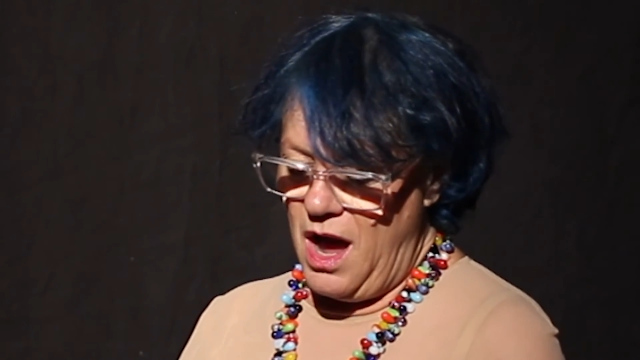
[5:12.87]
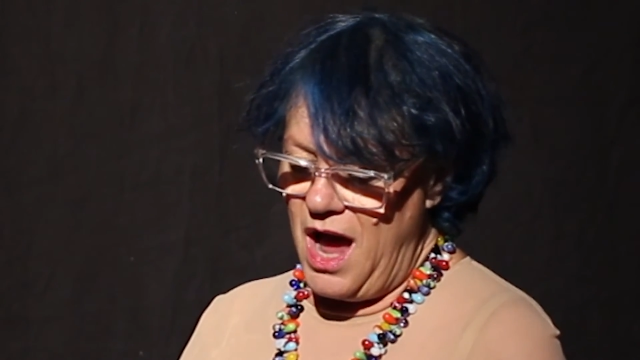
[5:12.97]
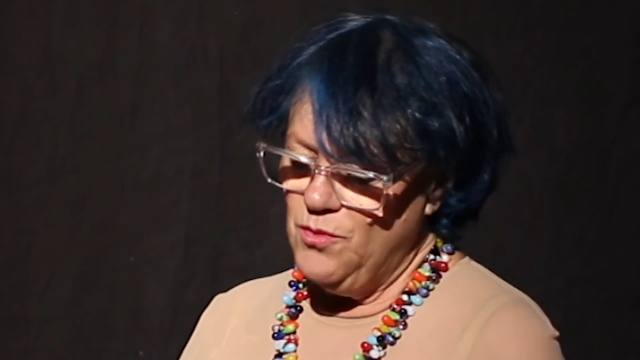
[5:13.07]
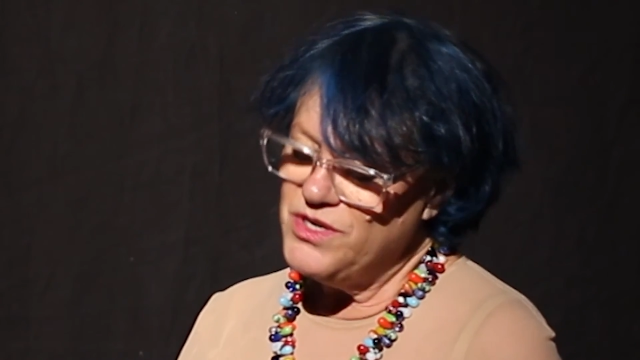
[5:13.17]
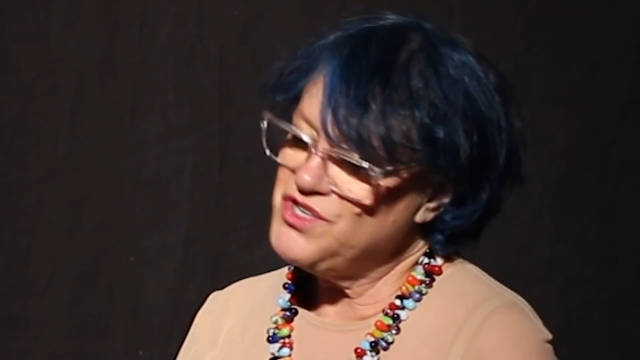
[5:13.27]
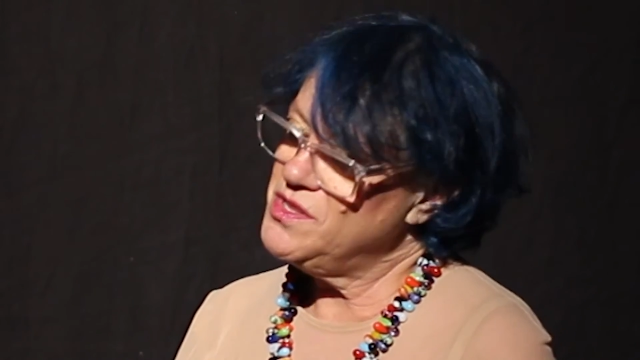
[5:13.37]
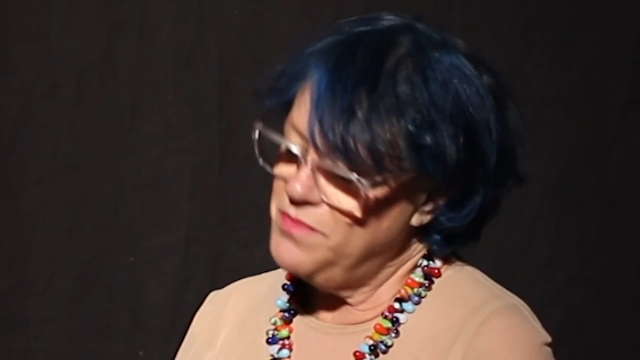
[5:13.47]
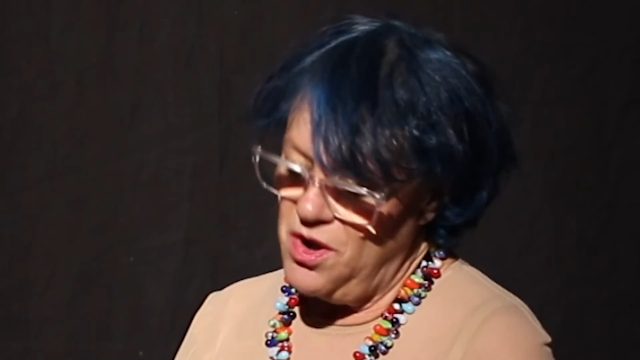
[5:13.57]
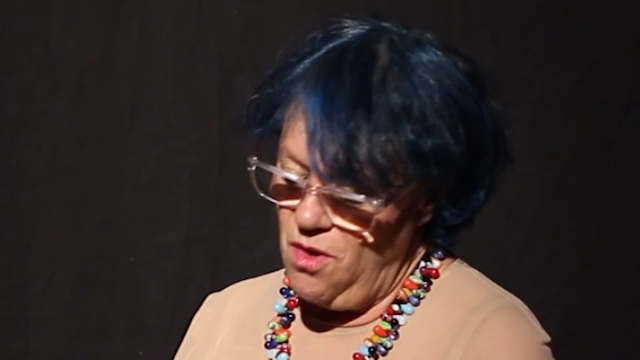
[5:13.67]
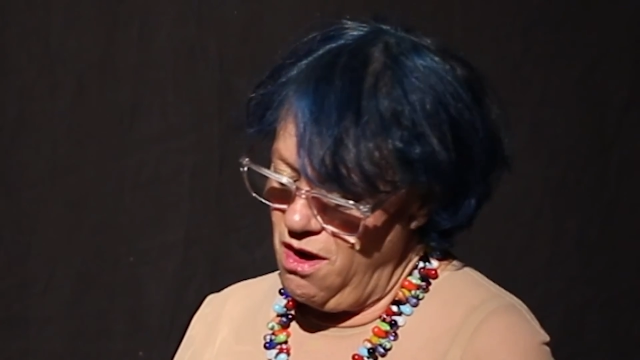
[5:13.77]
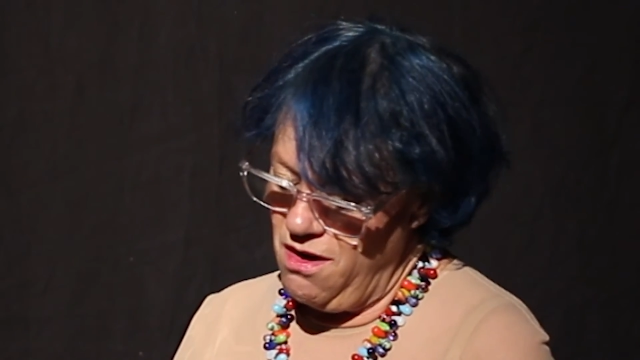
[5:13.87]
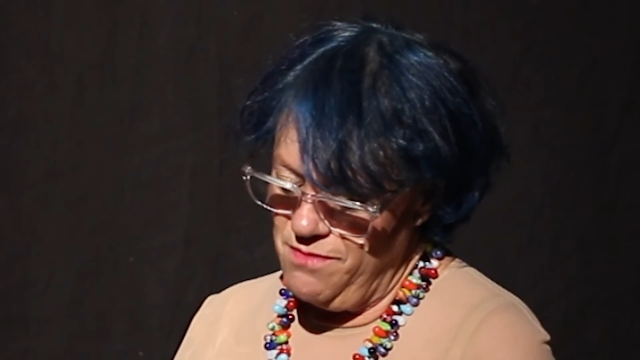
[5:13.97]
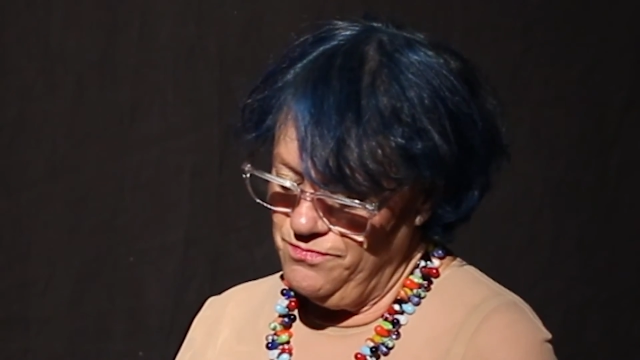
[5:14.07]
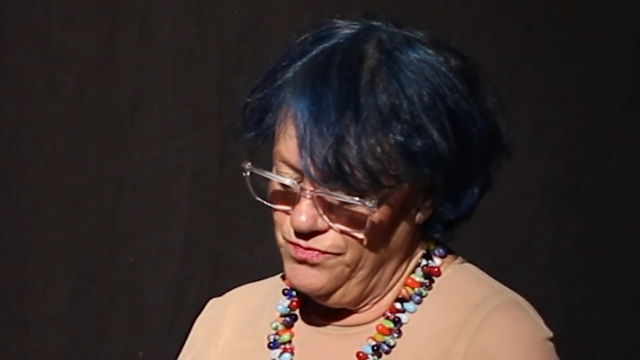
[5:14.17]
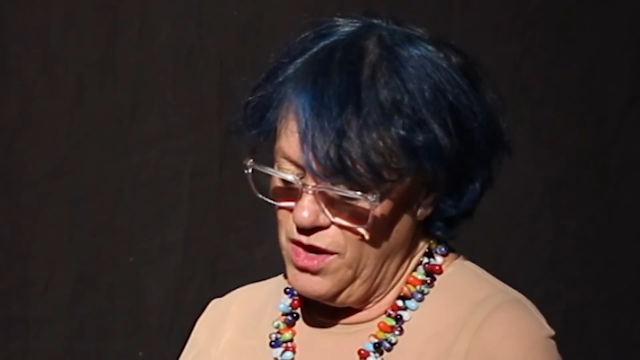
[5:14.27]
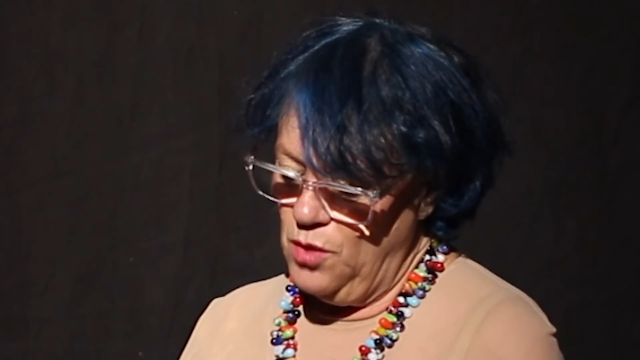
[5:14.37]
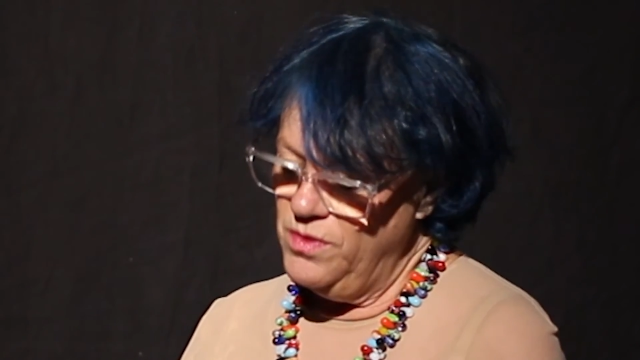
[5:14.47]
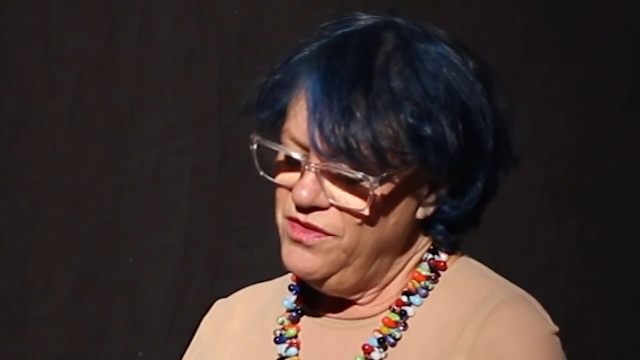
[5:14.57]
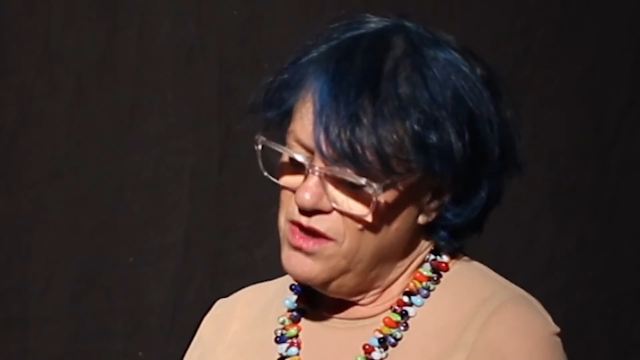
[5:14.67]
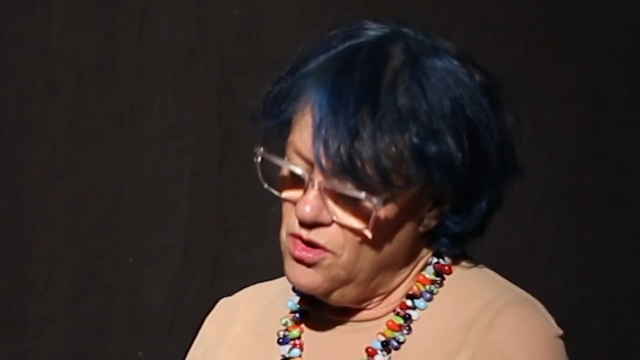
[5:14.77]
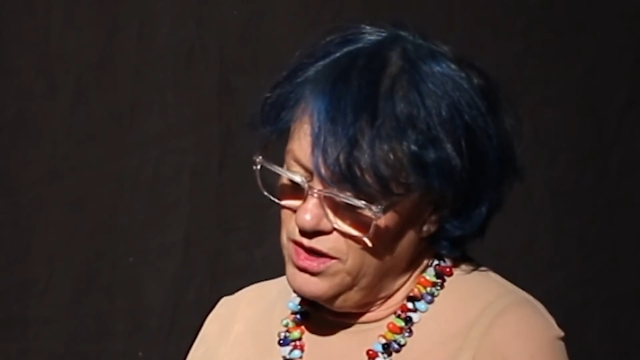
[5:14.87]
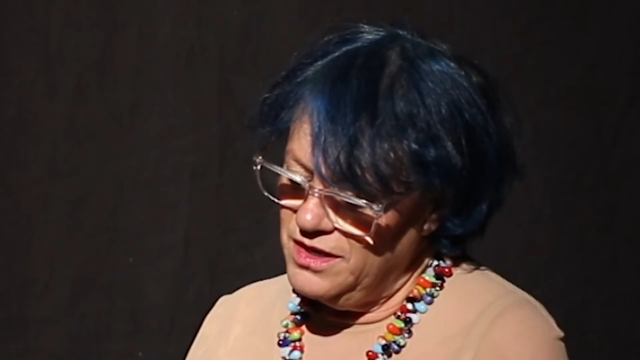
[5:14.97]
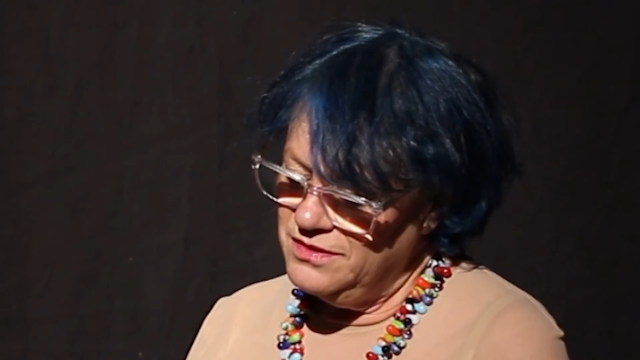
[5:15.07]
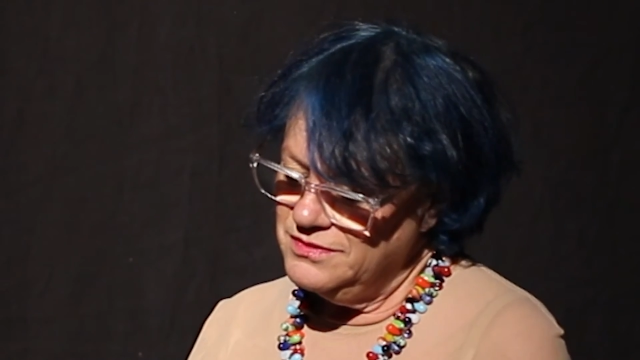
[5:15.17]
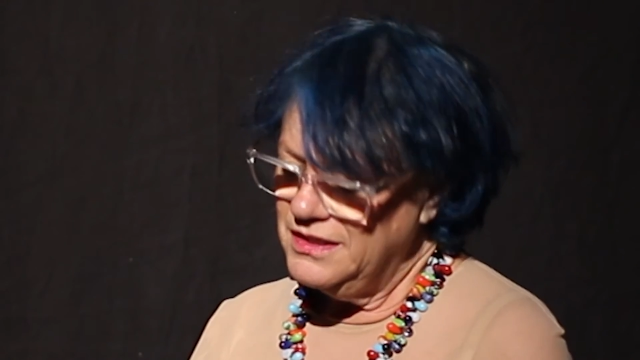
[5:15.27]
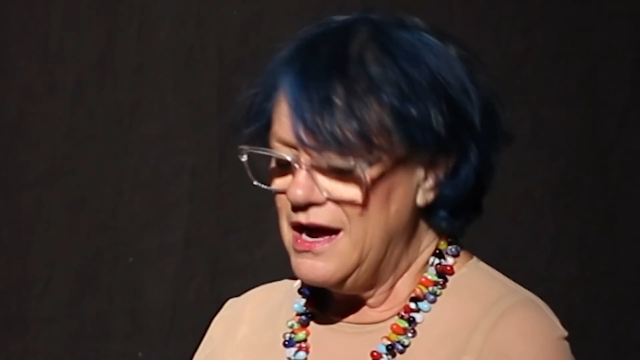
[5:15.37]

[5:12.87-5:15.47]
I wish them no harm. with yoga,